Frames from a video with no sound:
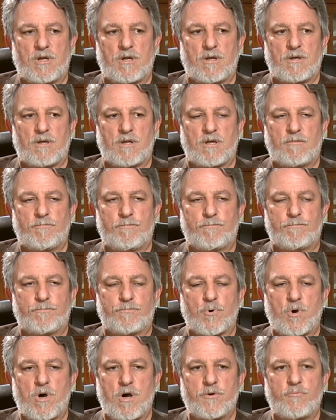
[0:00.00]
a
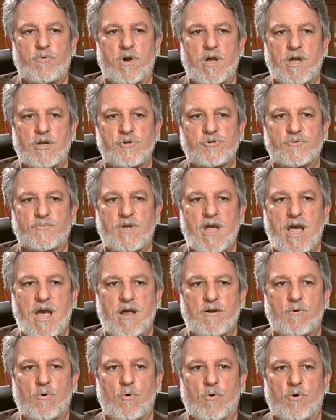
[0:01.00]
broad range of
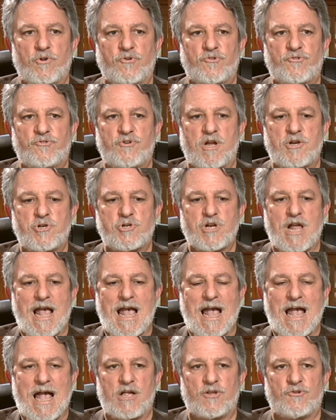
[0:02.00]
categories, such
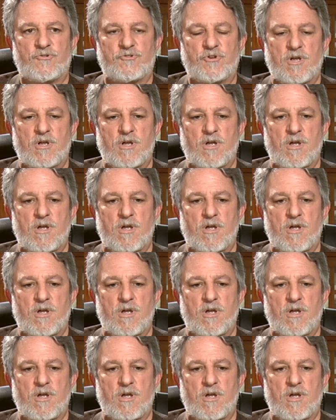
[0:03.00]
as